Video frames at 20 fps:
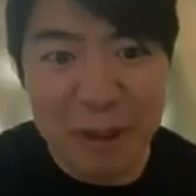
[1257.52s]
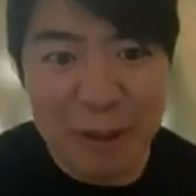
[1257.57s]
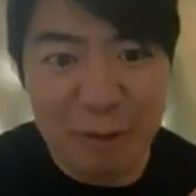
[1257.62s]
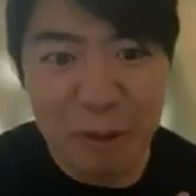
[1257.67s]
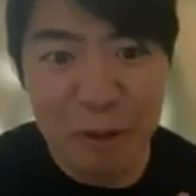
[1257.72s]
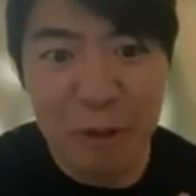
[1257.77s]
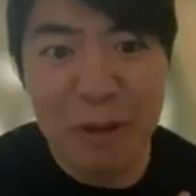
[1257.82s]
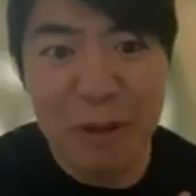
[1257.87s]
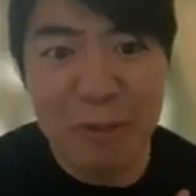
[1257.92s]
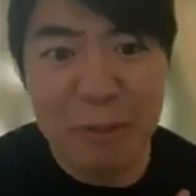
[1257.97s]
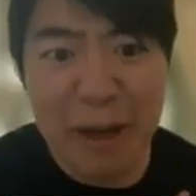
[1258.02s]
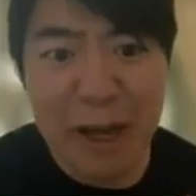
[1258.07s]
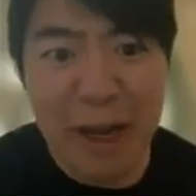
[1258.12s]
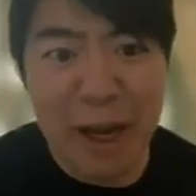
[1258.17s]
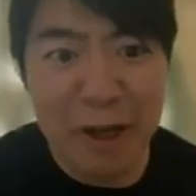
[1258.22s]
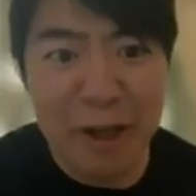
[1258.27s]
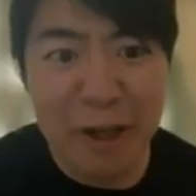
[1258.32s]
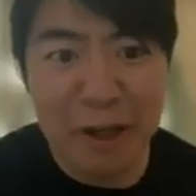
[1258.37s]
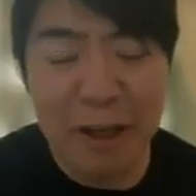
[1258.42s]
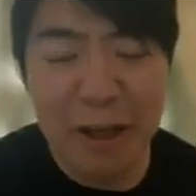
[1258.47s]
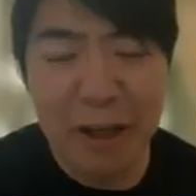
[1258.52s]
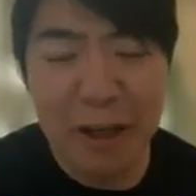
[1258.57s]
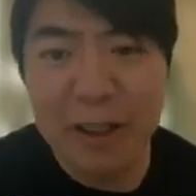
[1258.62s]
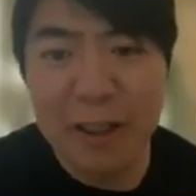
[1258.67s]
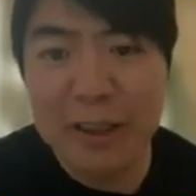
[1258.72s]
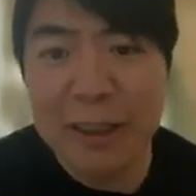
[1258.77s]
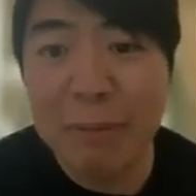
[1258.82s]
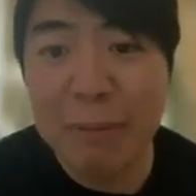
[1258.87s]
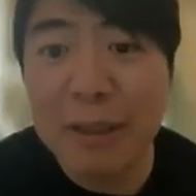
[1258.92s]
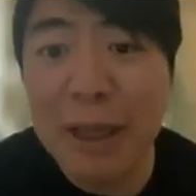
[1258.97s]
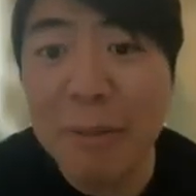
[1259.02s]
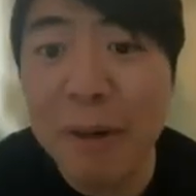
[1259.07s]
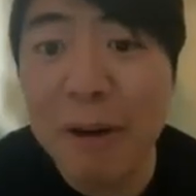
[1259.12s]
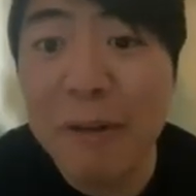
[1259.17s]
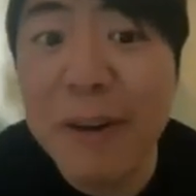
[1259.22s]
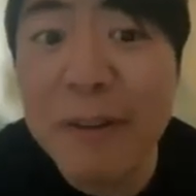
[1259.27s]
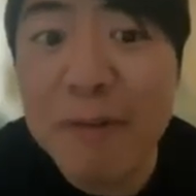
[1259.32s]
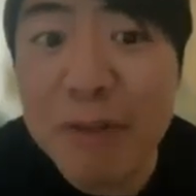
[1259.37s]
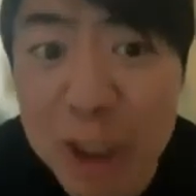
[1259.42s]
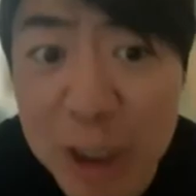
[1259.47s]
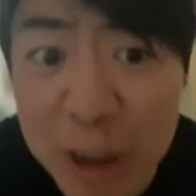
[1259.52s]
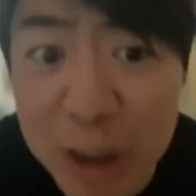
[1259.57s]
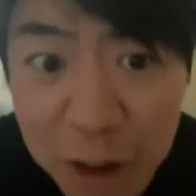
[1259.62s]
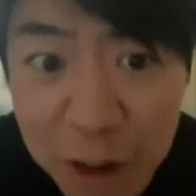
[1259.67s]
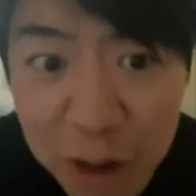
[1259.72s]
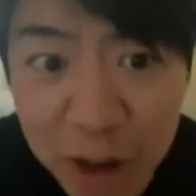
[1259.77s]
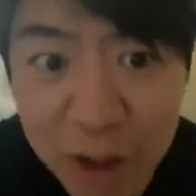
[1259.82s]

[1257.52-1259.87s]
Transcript: Will be my honor. September 15th.